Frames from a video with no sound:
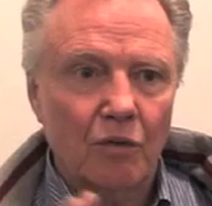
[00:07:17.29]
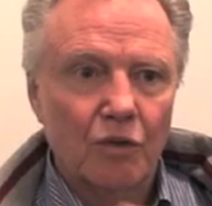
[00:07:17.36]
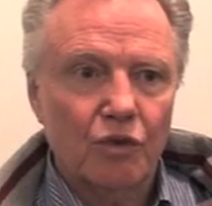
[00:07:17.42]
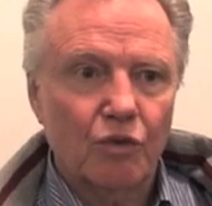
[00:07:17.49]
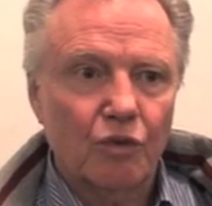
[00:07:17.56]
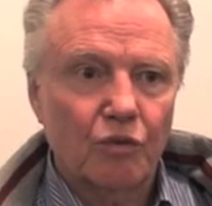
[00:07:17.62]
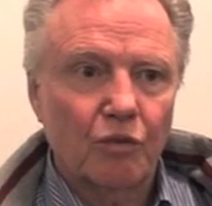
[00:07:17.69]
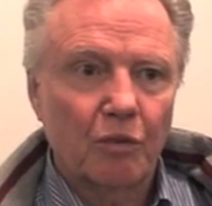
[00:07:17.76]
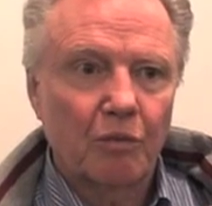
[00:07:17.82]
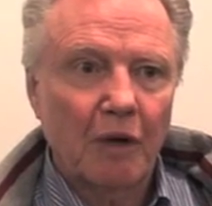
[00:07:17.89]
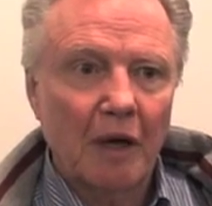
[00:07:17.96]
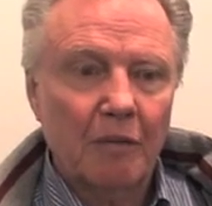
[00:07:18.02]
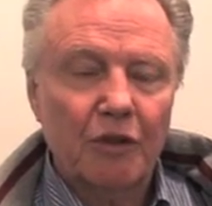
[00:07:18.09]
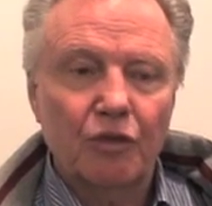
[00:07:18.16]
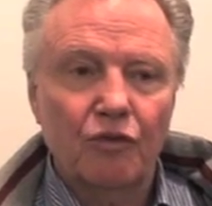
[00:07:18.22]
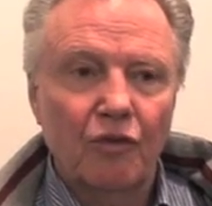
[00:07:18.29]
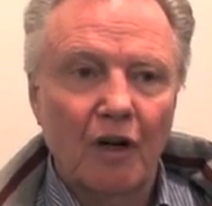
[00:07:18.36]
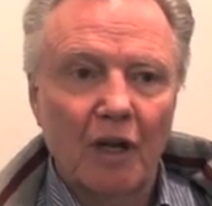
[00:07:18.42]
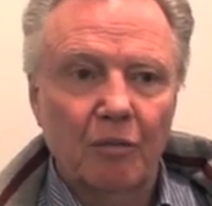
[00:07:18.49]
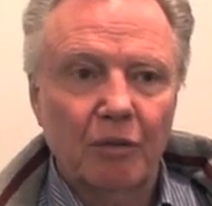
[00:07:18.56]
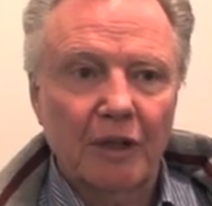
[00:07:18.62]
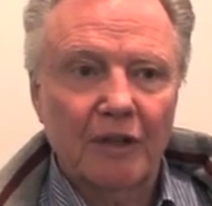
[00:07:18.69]
It was with Bobby
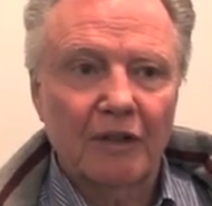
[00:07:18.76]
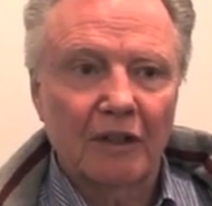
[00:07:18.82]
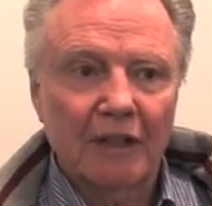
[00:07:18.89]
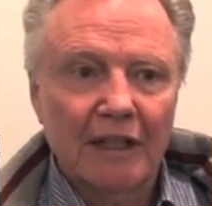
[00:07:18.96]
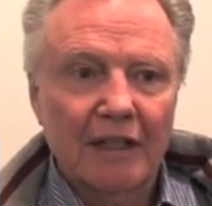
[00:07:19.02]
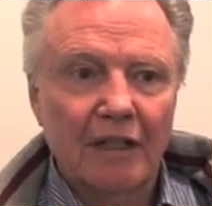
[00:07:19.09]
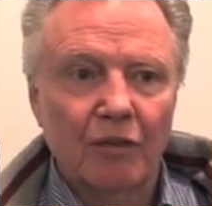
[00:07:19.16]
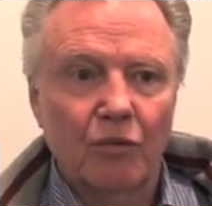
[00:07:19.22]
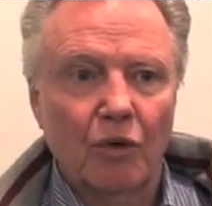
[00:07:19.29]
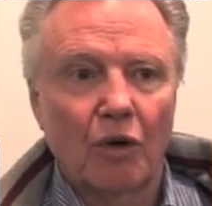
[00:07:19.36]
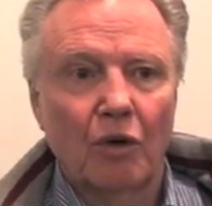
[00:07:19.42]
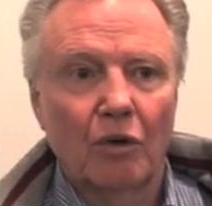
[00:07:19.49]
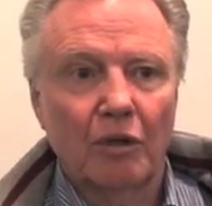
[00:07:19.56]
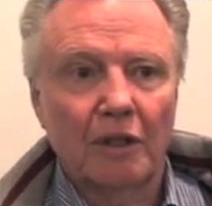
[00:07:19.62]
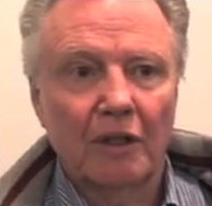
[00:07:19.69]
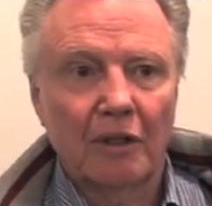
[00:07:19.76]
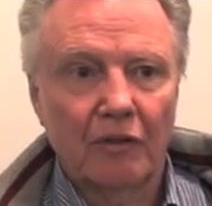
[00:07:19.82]
Duvall played the leading role in